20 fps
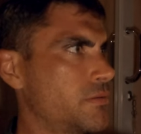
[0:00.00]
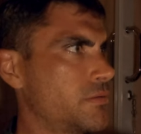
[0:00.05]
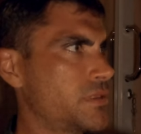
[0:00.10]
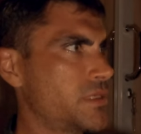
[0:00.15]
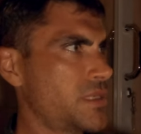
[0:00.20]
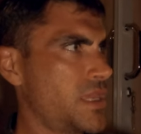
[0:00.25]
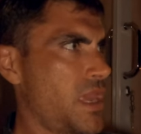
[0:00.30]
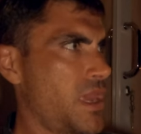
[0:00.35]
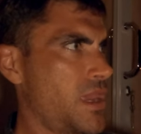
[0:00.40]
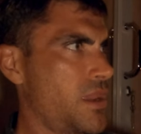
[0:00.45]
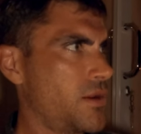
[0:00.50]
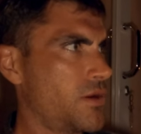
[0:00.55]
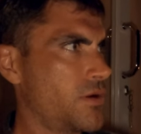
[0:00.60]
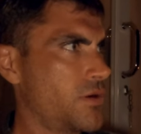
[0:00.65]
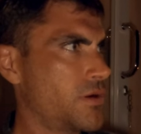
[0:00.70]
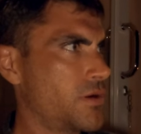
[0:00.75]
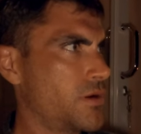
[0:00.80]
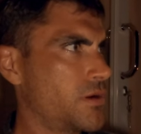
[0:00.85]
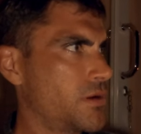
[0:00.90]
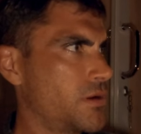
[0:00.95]
to get here.
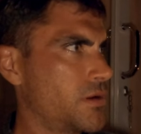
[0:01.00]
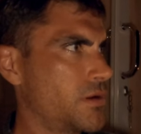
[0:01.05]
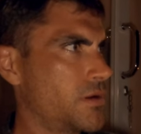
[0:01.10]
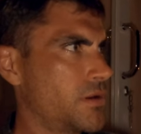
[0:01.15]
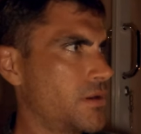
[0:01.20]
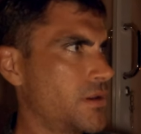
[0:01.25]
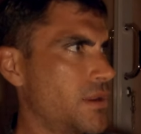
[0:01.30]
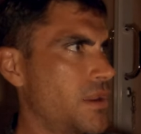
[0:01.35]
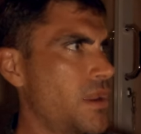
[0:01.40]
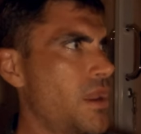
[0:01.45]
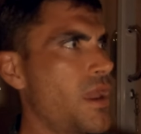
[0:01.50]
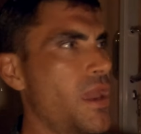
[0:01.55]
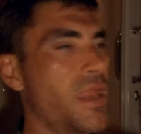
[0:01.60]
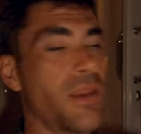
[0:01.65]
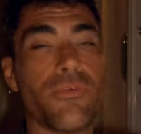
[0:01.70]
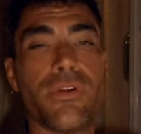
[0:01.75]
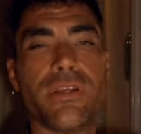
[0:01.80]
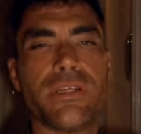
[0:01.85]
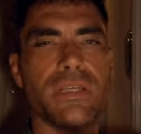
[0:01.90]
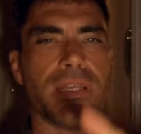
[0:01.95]
And
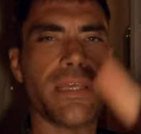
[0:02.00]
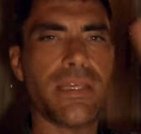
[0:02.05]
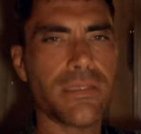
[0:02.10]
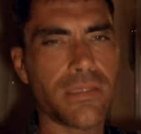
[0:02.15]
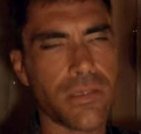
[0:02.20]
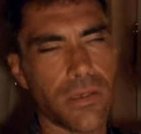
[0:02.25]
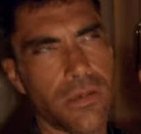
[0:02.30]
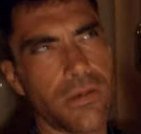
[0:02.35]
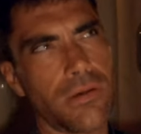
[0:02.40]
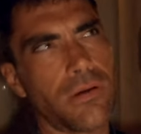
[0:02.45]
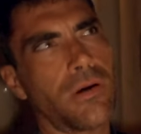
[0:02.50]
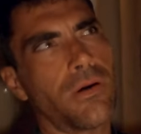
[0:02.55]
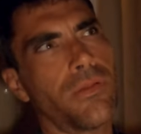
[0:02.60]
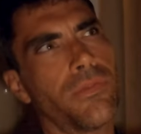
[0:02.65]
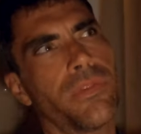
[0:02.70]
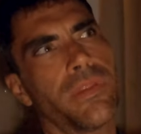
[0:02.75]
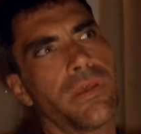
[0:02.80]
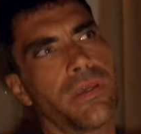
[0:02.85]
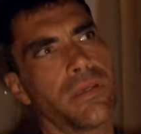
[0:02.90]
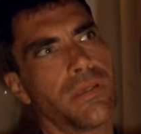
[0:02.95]
originally, so
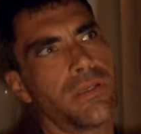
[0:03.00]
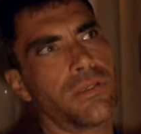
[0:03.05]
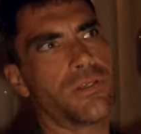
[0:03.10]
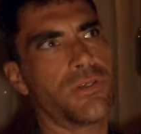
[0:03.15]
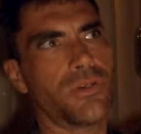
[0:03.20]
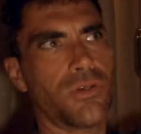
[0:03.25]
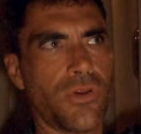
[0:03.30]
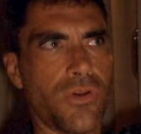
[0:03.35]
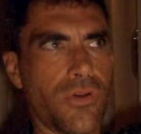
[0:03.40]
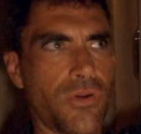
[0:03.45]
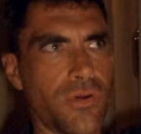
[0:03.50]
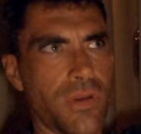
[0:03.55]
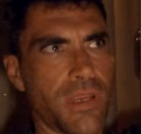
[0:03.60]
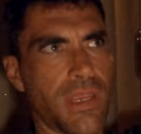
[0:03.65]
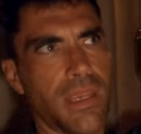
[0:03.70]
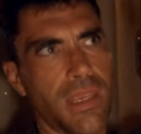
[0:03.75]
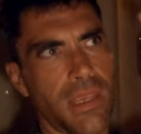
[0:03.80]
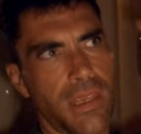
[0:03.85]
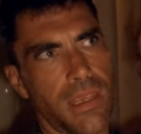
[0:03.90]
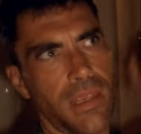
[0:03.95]
on the scooter
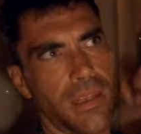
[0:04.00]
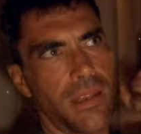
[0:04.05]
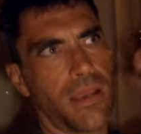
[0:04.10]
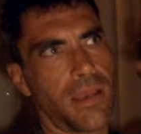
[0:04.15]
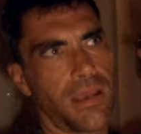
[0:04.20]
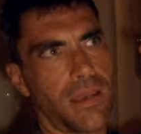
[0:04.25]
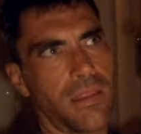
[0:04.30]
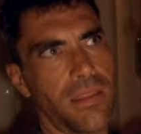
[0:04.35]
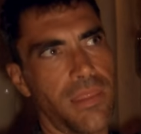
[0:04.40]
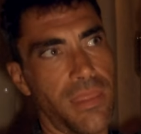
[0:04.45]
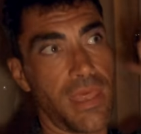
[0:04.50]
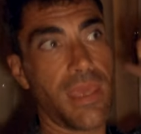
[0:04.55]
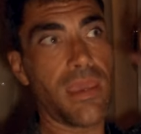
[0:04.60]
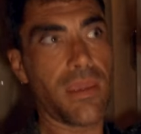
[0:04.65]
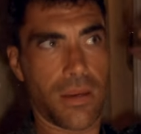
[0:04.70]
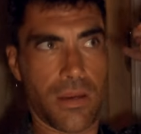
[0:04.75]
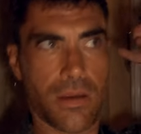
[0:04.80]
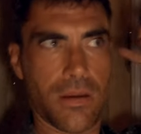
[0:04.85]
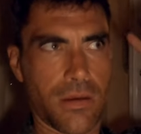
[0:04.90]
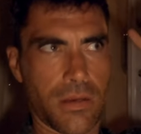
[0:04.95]

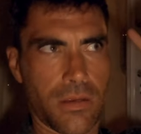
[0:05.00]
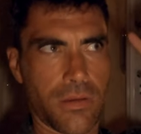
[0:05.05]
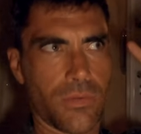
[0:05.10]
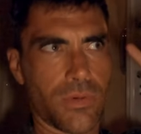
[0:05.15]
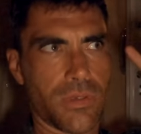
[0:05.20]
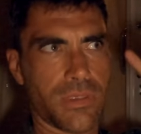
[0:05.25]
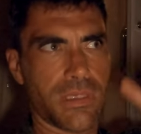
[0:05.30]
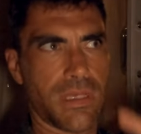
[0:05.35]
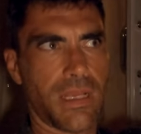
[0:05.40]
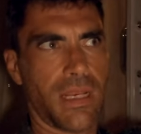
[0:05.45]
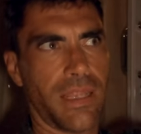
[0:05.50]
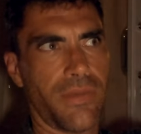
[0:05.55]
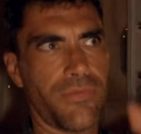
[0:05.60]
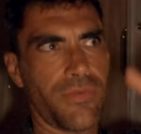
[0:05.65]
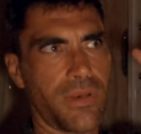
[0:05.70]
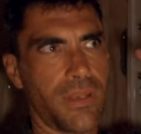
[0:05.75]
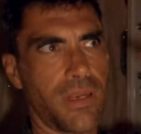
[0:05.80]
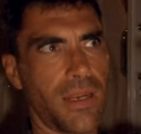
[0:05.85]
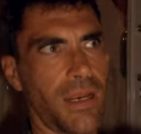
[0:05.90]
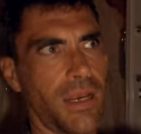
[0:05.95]
there, it was
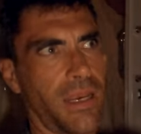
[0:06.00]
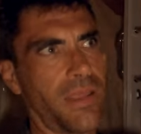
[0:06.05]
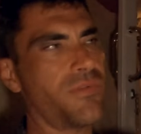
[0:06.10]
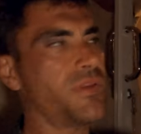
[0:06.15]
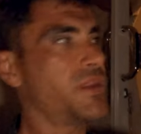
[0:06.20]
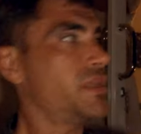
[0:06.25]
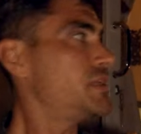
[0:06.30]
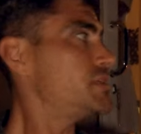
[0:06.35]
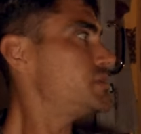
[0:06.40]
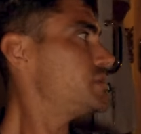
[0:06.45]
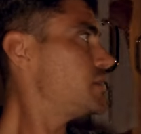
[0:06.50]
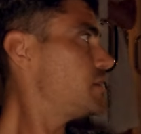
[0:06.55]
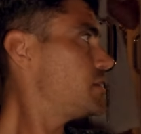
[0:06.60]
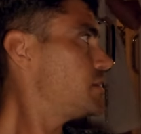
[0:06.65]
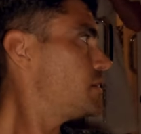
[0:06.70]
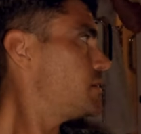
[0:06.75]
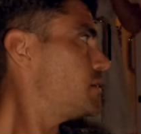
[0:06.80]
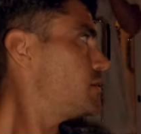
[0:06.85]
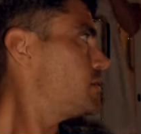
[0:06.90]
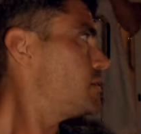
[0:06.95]
11 and 11 each.
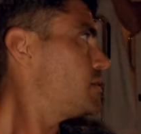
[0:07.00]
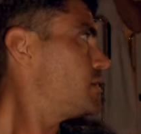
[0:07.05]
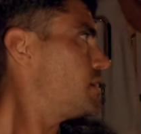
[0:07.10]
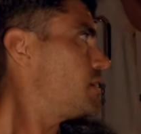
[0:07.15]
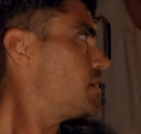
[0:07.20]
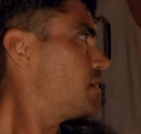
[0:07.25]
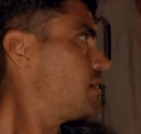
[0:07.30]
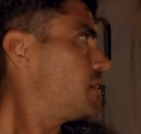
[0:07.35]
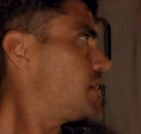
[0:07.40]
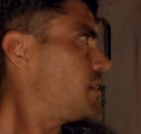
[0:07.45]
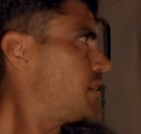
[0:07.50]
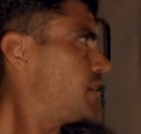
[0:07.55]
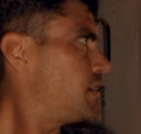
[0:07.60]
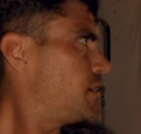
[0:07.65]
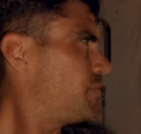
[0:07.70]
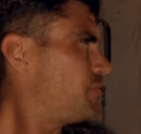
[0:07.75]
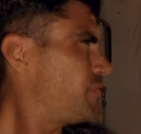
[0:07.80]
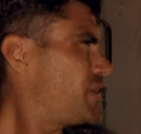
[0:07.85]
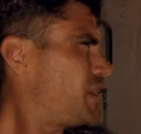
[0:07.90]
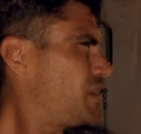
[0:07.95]

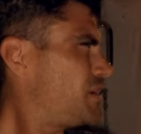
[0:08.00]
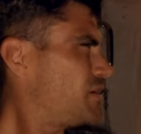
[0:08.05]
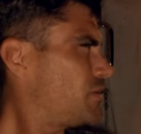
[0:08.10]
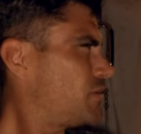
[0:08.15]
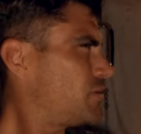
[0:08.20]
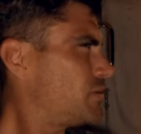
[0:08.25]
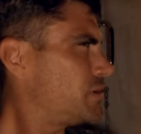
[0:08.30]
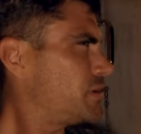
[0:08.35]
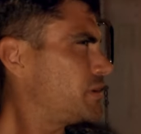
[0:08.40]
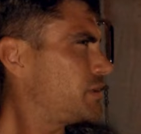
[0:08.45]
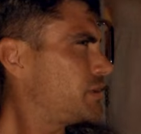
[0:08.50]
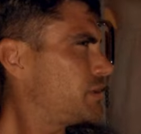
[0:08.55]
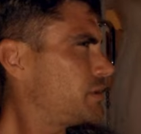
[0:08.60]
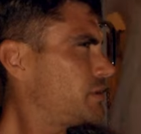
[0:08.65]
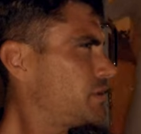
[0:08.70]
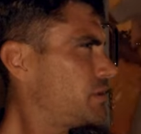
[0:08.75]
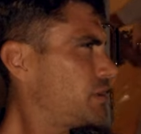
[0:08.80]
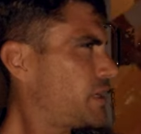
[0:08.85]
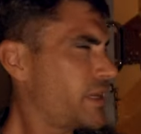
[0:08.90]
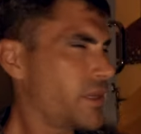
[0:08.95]
And on,
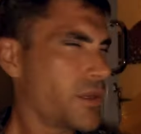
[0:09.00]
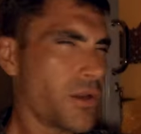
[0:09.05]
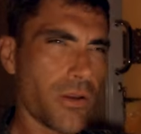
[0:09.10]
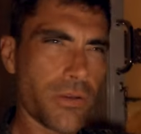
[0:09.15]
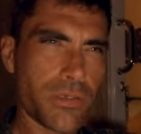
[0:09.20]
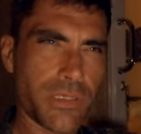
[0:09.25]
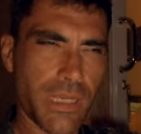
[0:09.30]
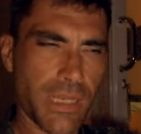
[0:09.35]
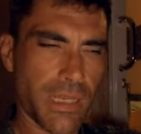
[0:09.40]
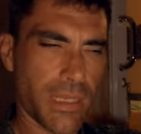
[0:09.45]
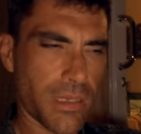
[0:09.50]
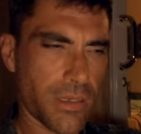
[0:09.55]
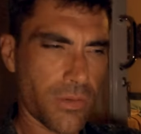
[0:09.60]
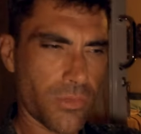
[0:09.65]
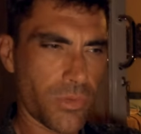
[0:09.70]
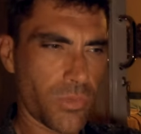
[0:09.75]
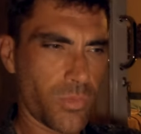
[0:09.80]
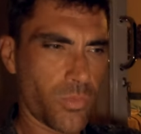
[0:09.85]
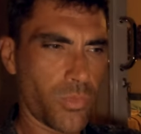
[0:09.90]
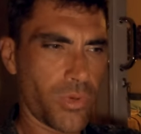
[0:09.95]
like, Gojek, it
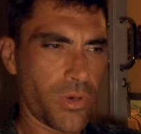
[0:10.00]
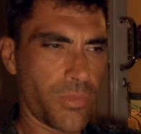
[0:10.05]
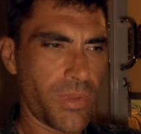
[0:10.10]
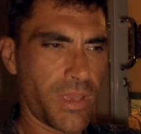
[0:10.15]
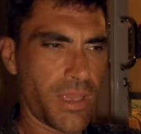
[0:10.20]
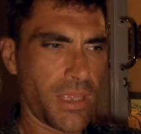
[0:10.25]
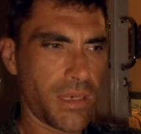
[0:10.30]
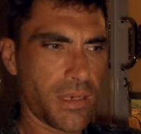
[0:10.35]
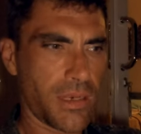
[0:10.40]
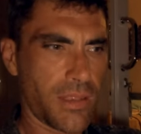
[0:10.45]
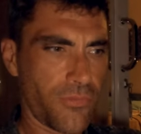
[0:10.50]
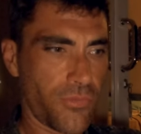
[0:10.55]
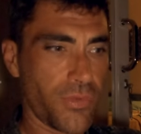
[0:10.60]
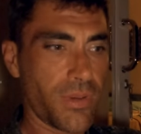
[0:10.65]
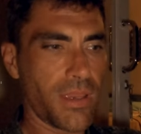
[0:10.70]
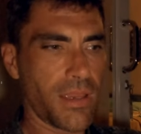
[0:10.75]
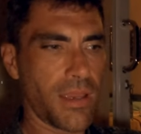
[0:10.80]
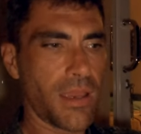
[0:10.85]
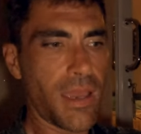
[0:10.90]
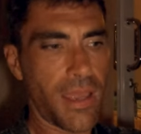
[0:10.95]
would have been, if
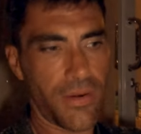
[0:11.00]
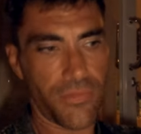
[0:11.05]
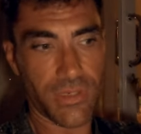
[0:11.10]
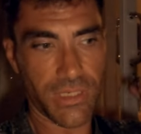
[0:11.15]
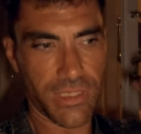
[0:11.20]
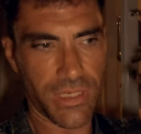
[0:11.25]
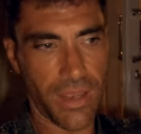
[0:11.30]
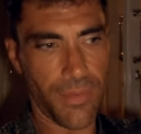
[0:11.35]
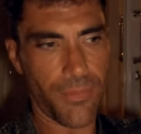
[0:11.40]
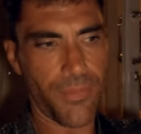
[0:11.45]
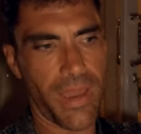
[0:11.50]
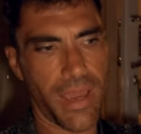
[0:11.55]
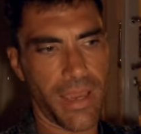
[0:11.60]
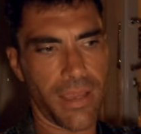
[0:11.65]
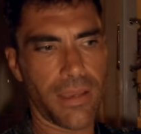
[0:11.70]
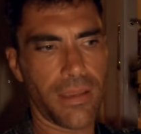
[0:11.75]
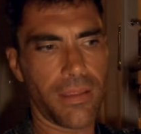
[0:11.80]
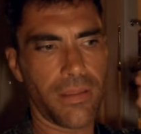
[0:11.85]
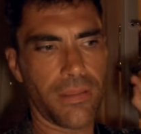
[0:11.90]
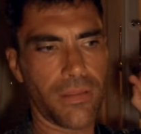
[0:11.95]
we had just come back
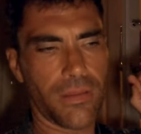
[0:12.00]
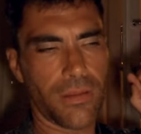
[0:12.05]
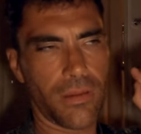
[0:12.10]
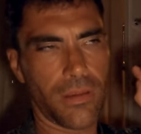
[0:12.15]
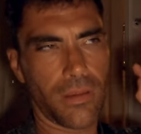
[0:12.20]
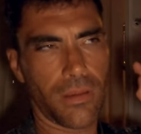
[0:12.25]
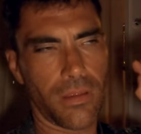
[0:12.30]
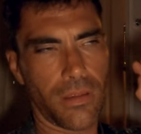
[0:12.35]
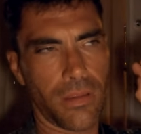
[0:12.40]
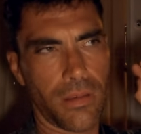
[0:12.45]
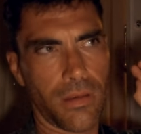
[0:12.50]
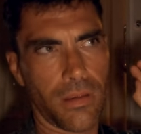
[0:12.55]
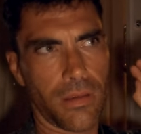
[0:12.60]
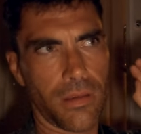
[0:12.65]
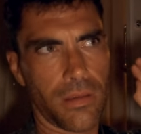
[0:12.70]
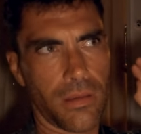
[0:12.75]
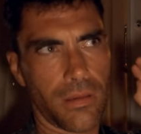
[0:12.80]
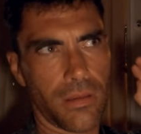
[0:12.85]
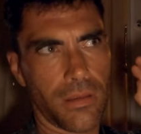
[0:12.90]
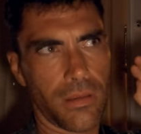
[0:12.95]
in
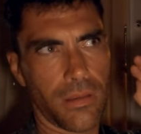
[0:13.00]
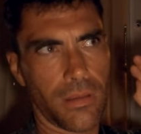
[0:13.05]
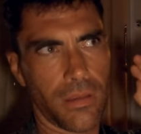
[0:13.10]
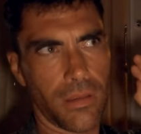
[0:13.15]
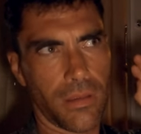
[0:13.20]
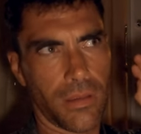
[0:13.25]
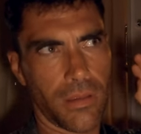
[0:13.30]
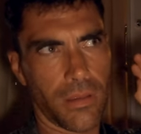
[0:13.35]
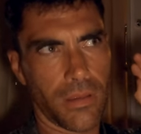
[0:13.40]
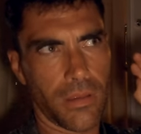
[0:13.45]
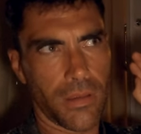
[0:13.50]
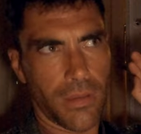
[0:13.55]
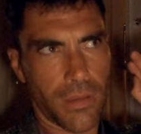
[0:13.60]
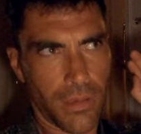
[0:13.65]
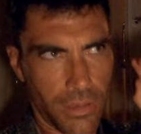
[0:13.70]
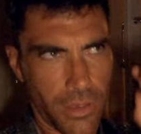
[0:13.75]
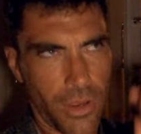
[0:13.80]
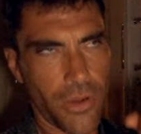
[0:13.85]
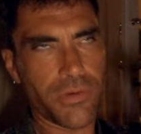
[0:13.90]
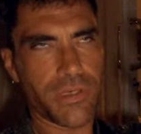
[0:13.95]
a
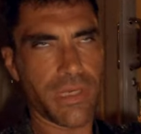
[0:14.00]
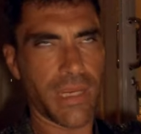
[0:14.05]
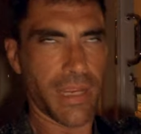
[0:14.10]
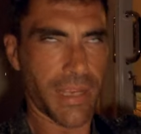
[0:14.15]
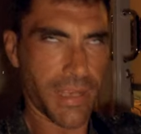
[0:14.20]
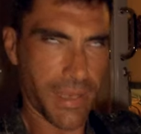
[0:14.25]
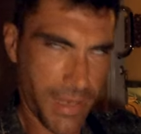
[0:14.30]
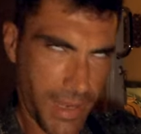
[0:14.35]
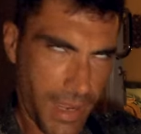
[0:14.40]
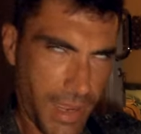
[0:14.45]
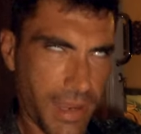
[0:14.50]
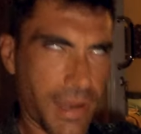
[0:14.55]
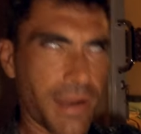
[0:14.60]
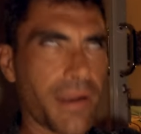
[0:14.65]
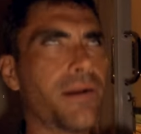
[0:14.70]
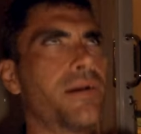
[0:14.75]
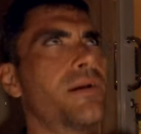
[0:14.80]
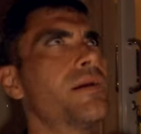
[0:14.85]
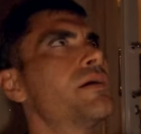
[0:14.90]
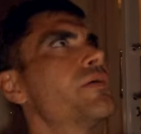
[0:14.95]
Gojek
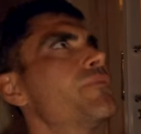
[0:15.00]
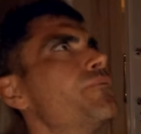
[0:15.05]
car,